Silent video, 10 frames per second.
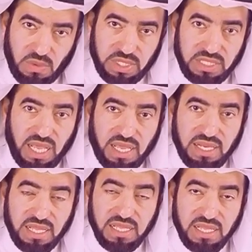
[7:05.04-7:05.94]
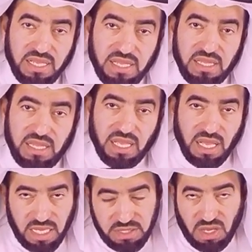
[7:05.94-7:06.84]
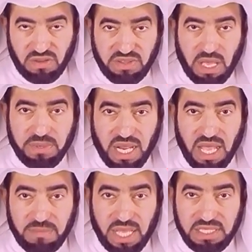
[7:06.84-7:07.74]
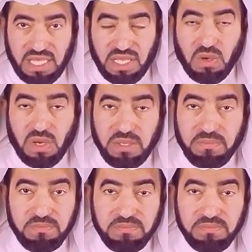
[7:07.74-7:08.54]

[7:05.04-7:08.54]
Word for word: Wa Taala, the God of Abraham, as they call him.